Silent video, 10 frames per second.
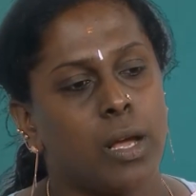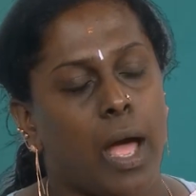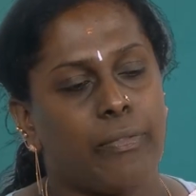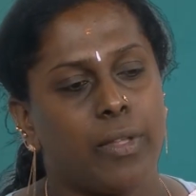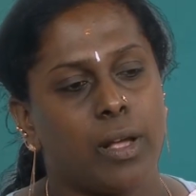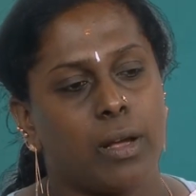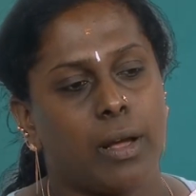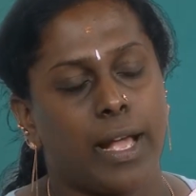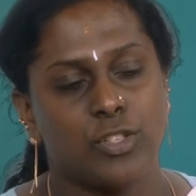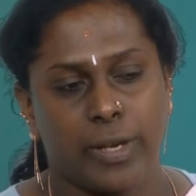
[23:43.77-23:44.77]
I think
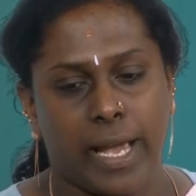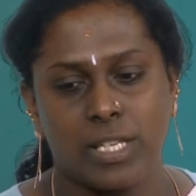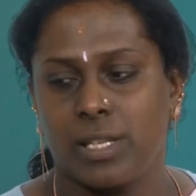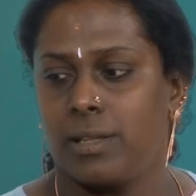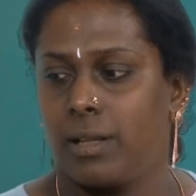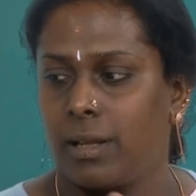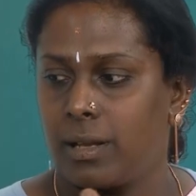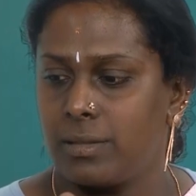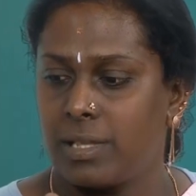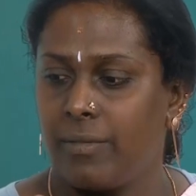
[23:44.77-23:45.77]
education,
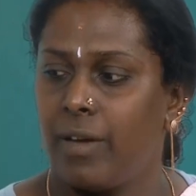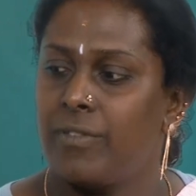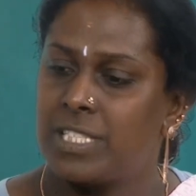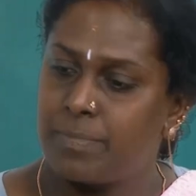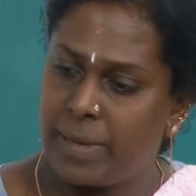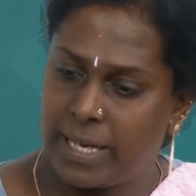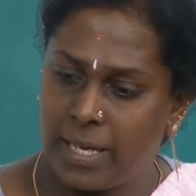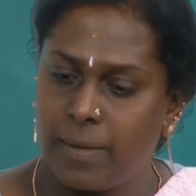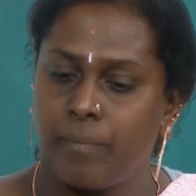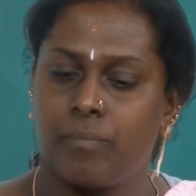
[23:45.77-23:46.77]
the way we
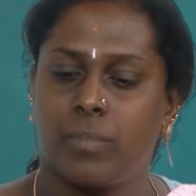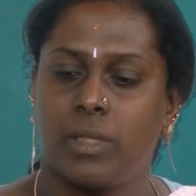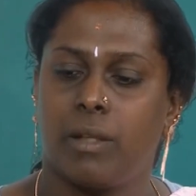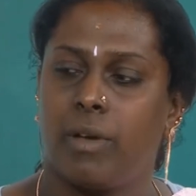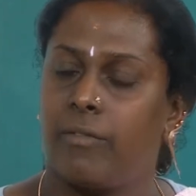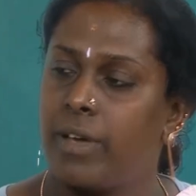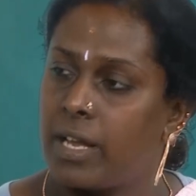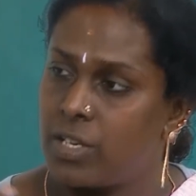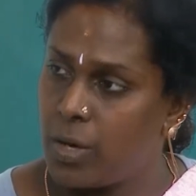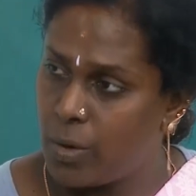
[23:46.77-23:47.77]
speak, the way we
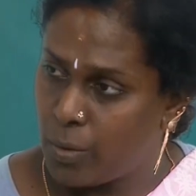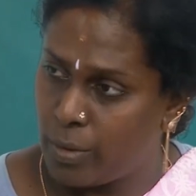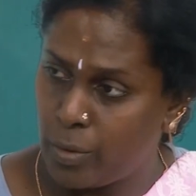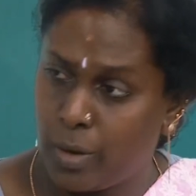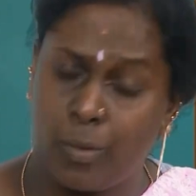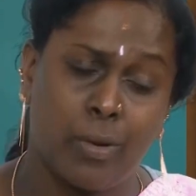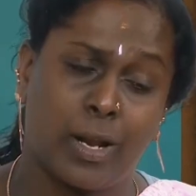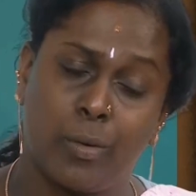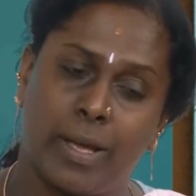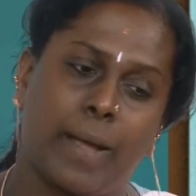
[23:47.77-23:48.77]
are
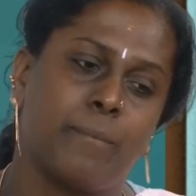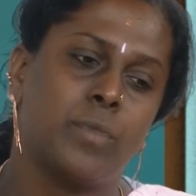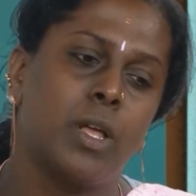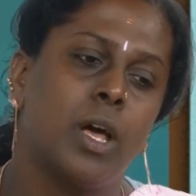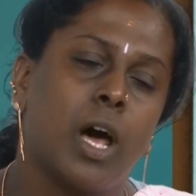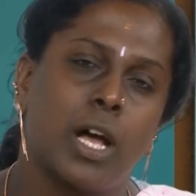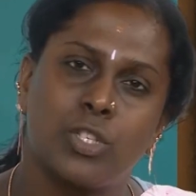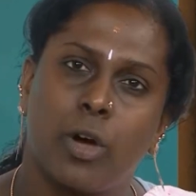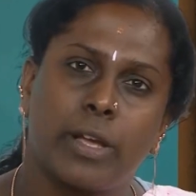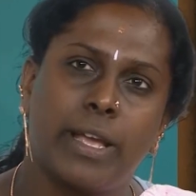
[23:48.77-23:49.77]
looking, are
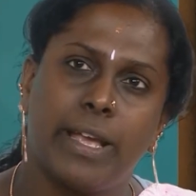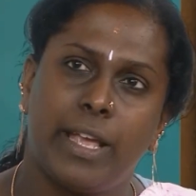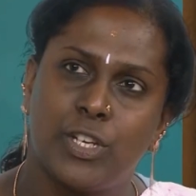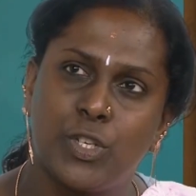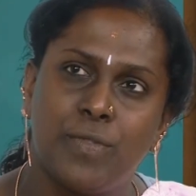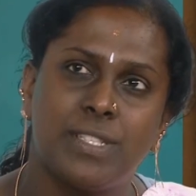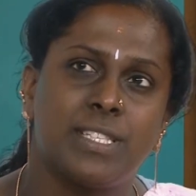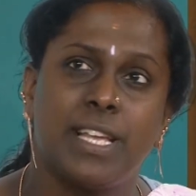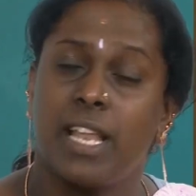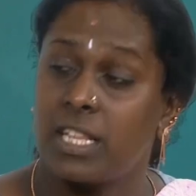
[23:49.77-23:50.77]
talking issue which is
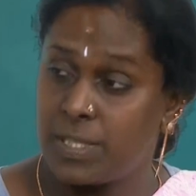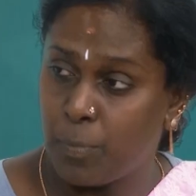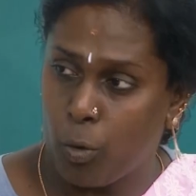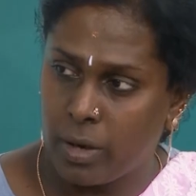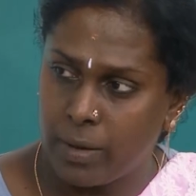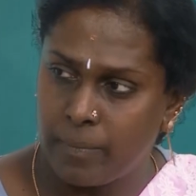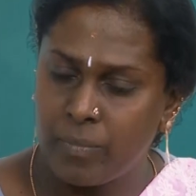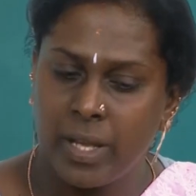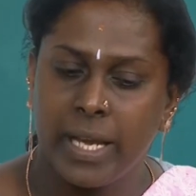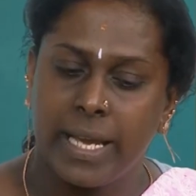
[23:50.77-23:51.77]
really unspoken,
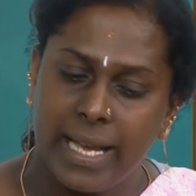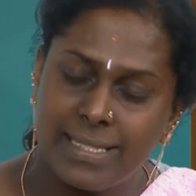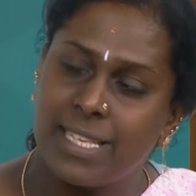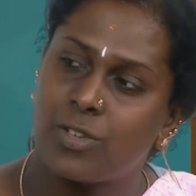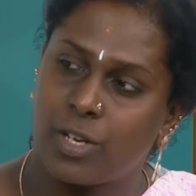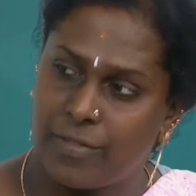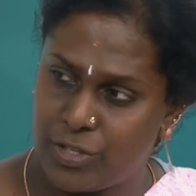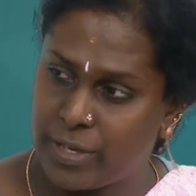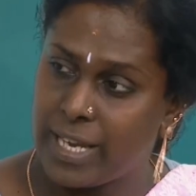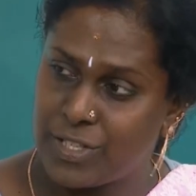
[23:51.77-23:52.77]
is a sort of
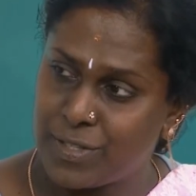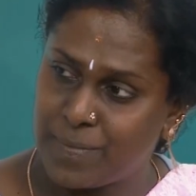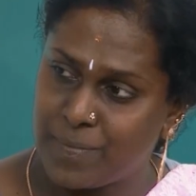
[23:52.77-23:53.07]
education.